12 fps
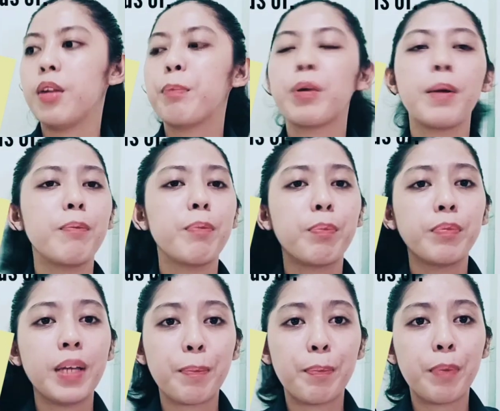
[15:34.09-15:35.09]

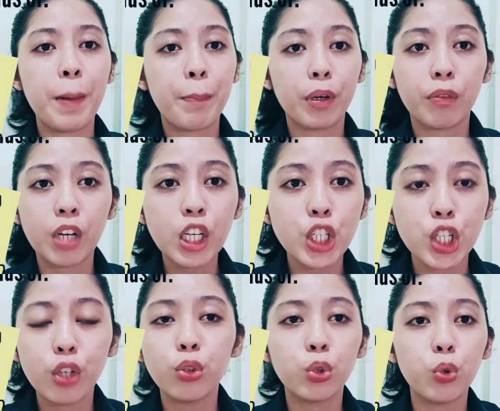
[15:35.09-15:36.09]
the
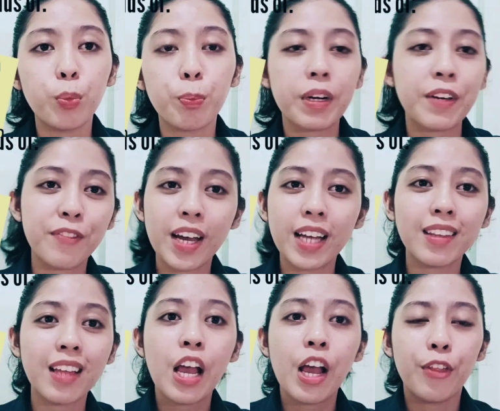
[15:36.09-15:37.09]
preparation to
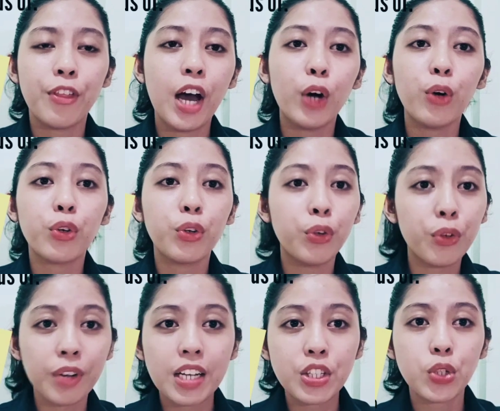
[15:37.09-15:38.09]
prevent the
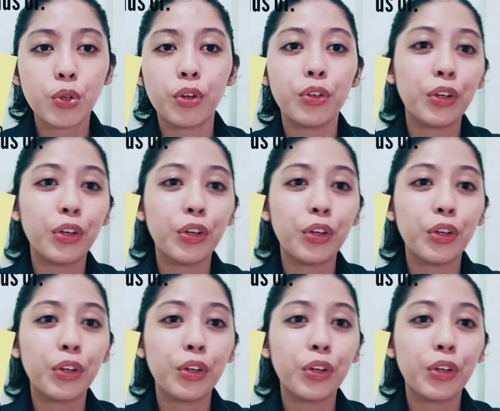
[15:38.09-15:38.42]
occurrence